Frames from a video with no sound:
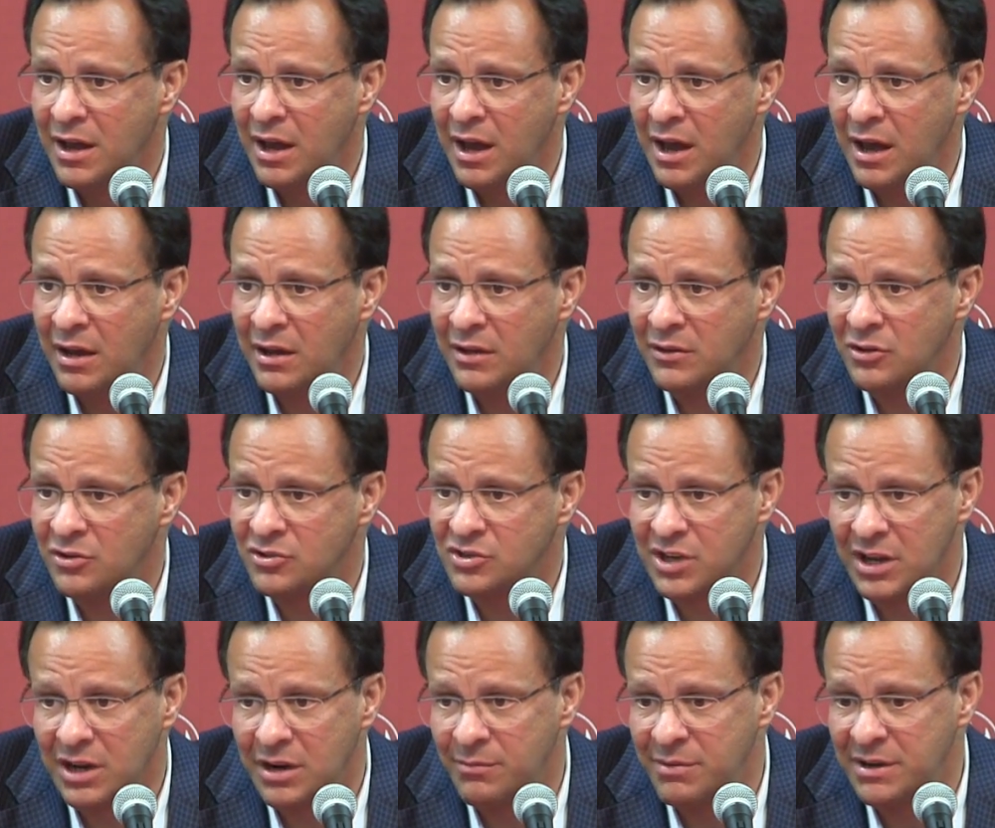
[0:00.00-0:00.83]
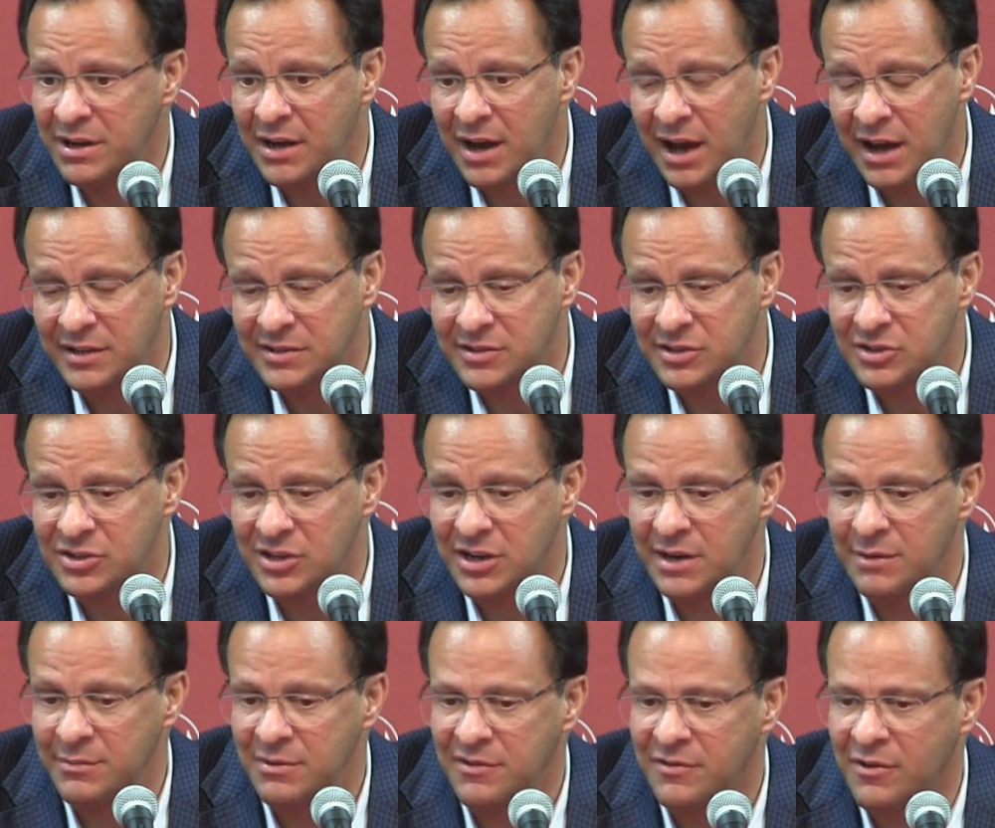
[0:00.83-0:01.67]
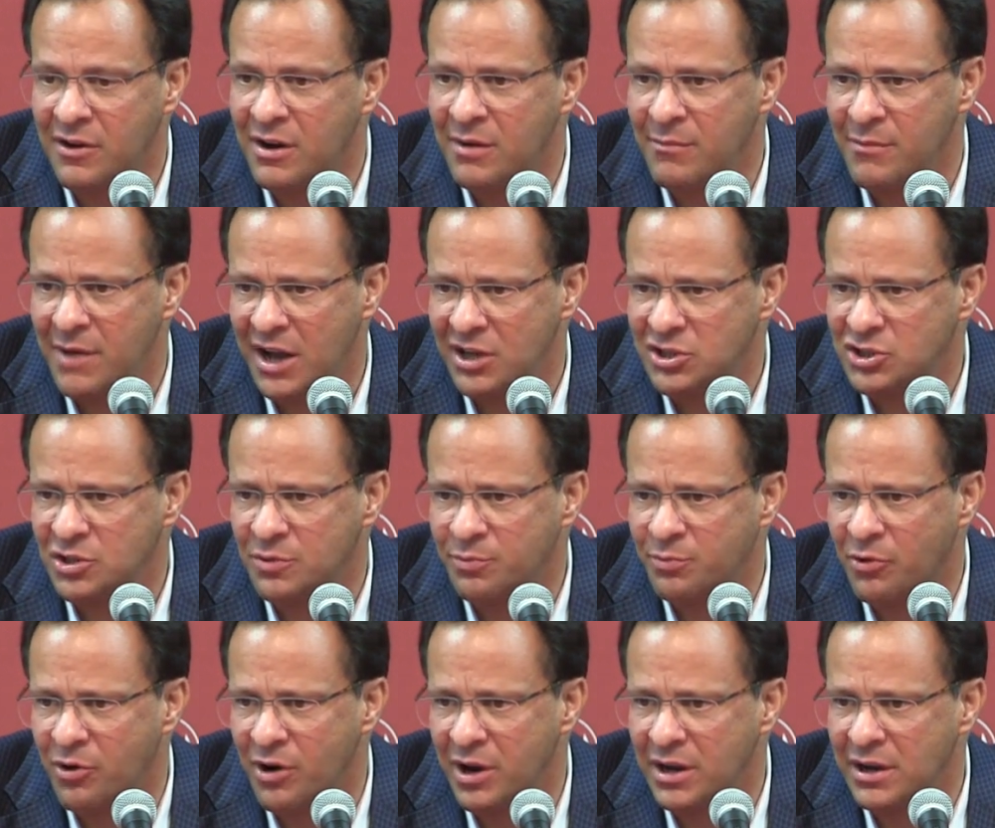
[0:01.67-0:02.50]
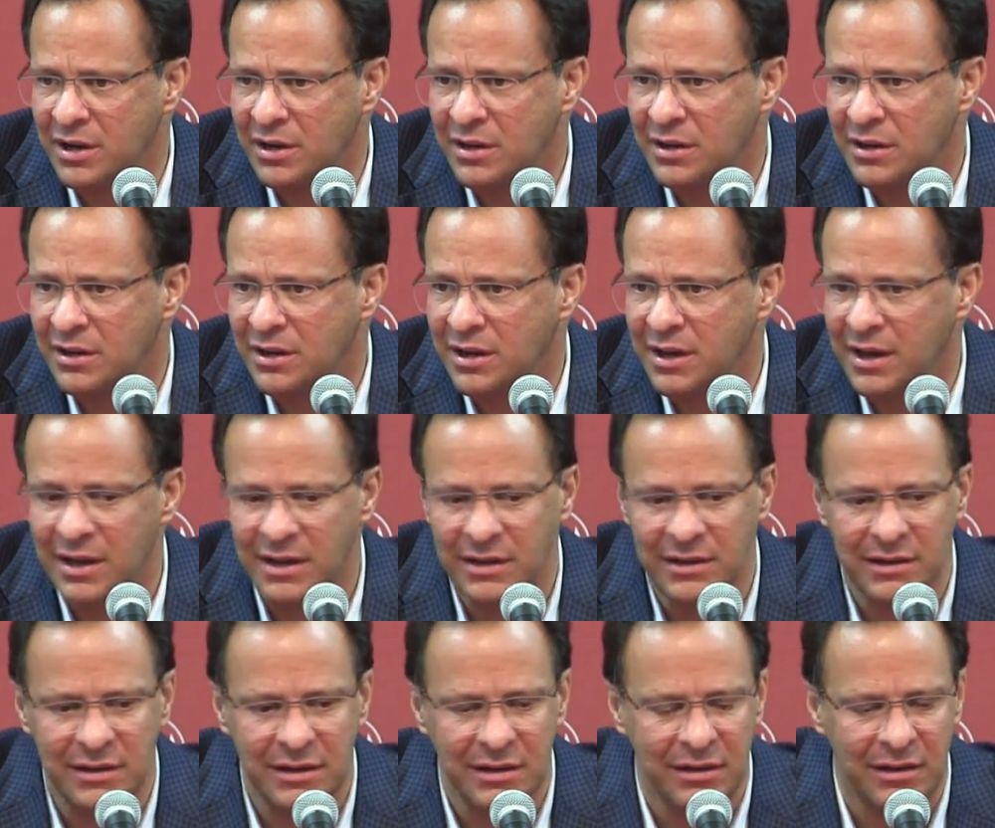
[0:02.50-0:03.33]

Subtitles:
And there's going to be nights, it's going to be very matchup oriented.